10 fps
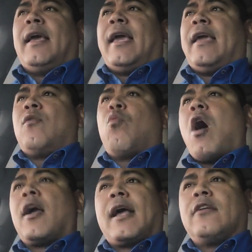a
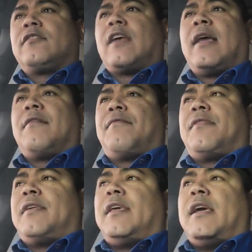walk outside
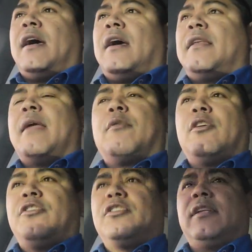of the
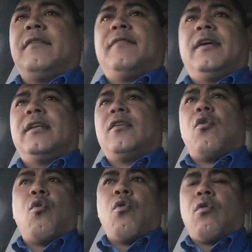neighborhood you live in,
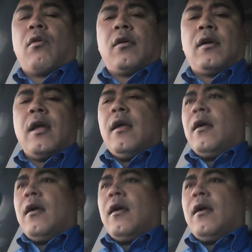or